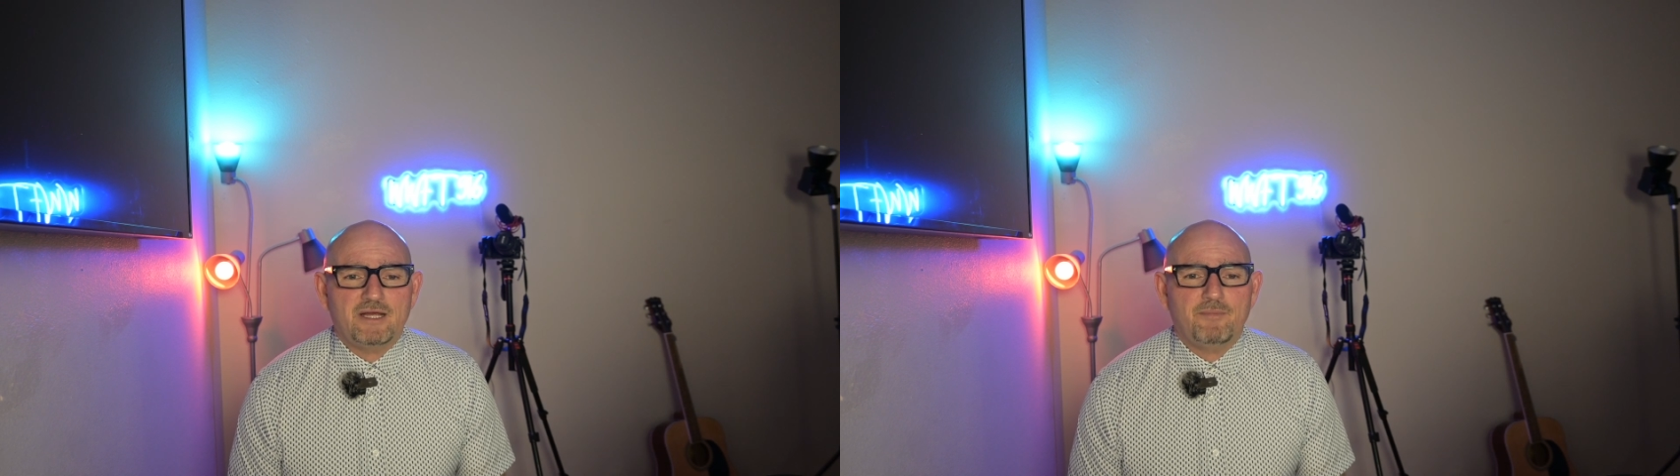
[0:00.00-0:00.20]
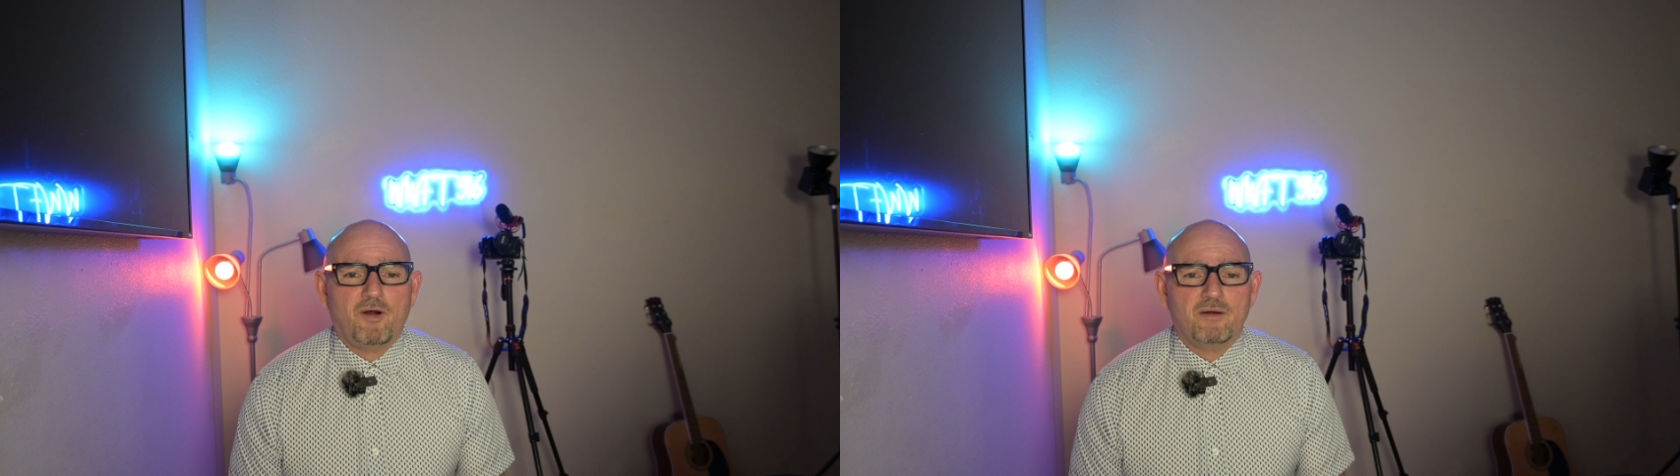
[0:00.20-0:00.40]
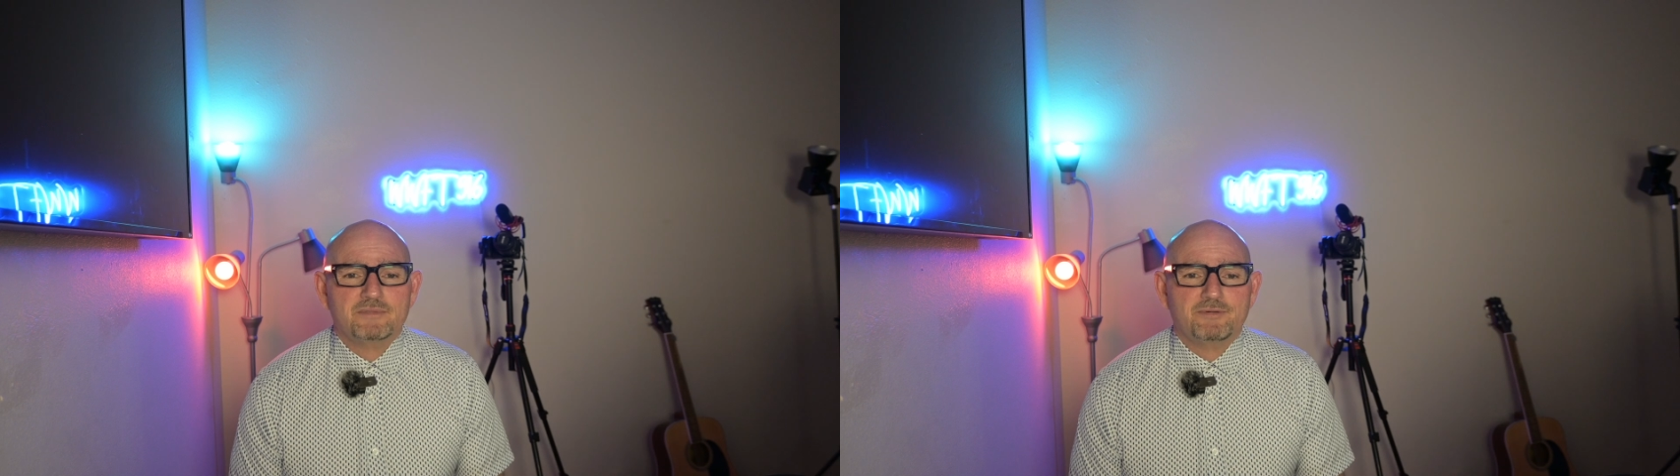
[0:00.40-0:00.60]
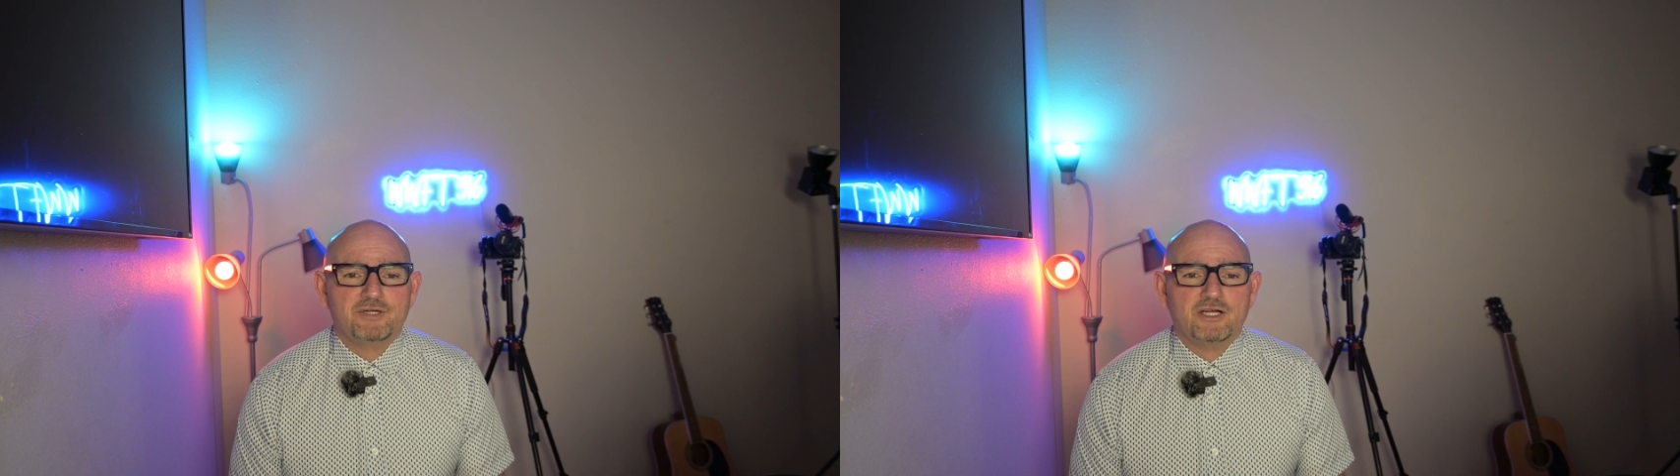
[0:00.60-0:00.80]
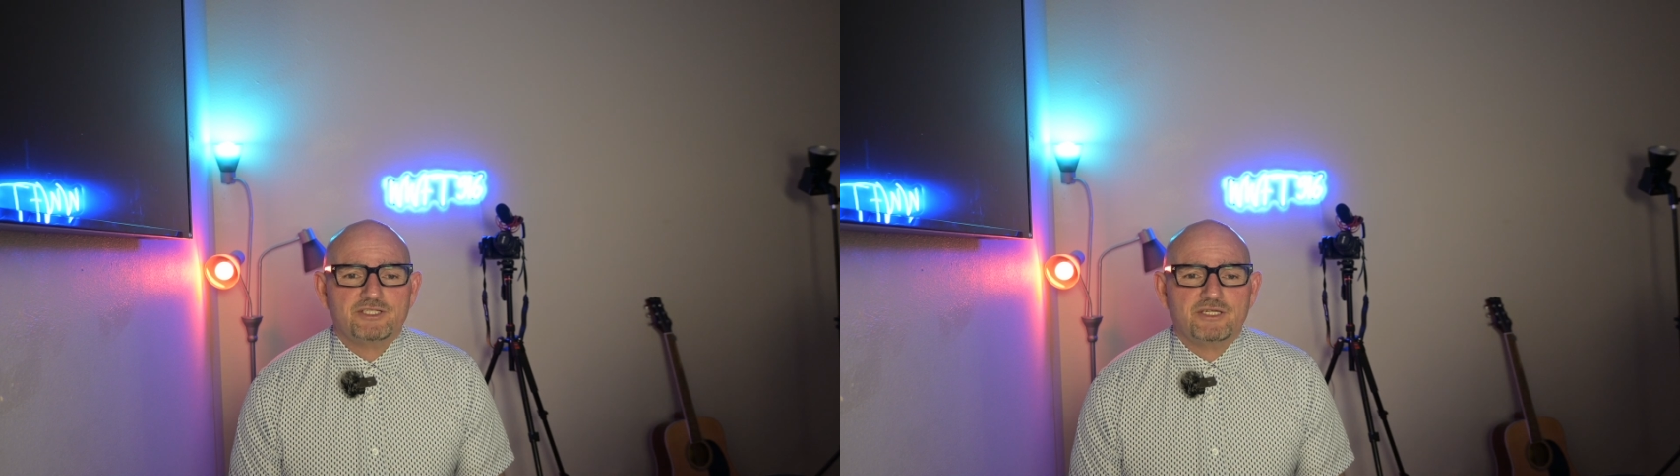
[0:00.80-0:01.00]
up arms
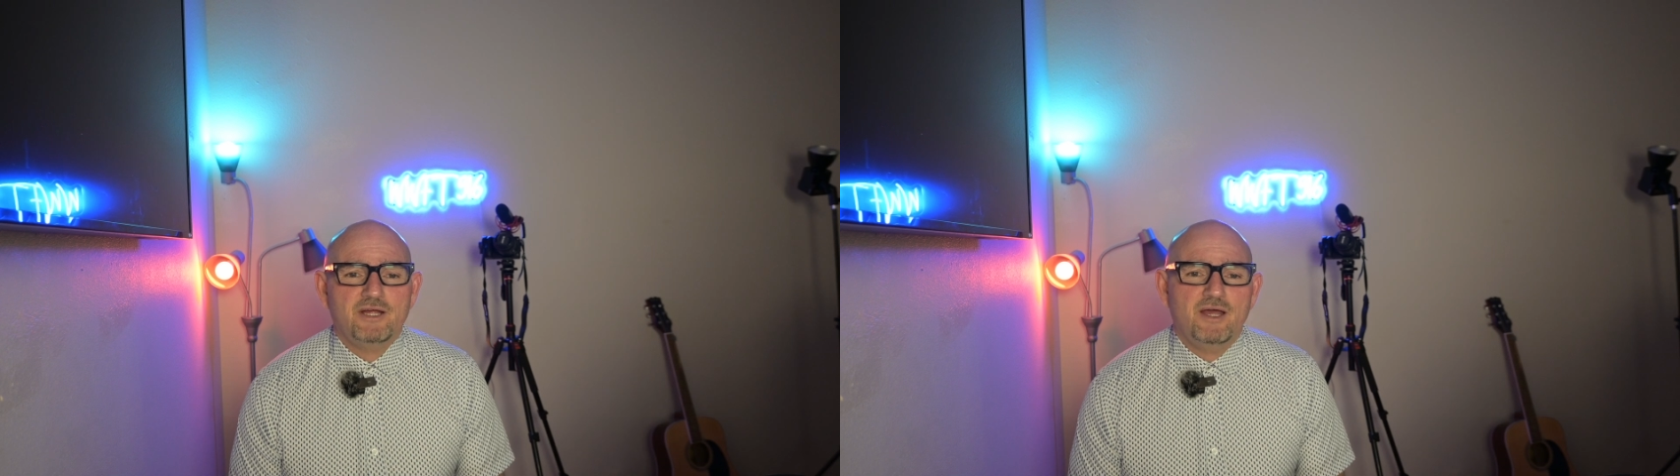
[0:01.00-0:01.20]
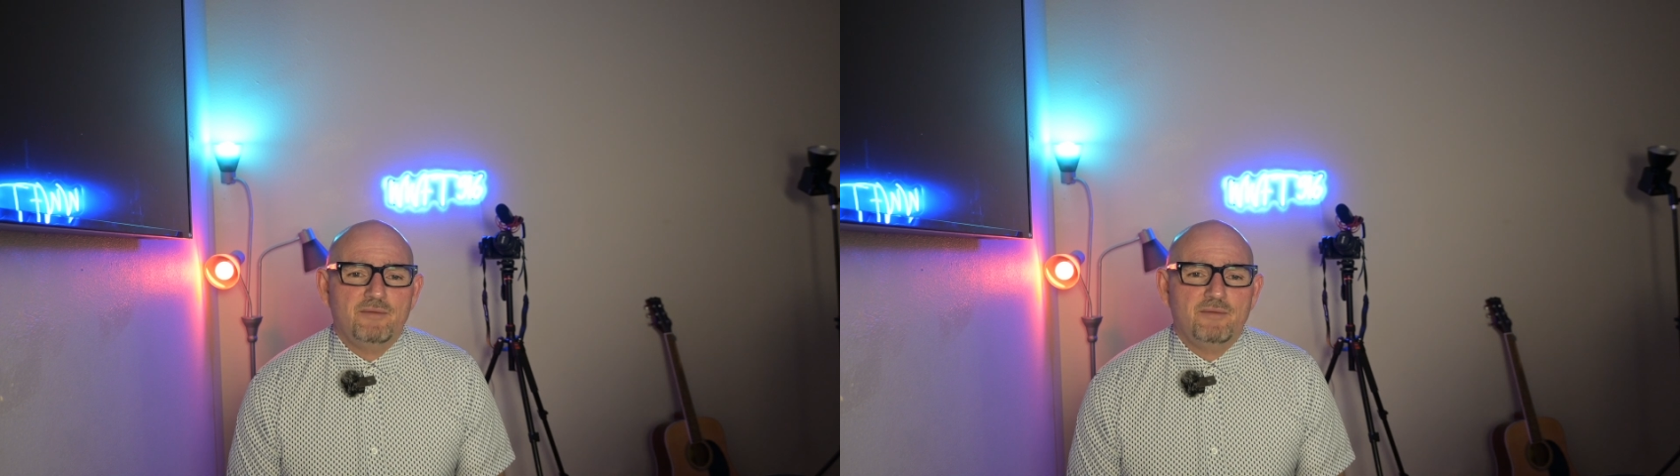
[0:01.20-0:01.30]
production,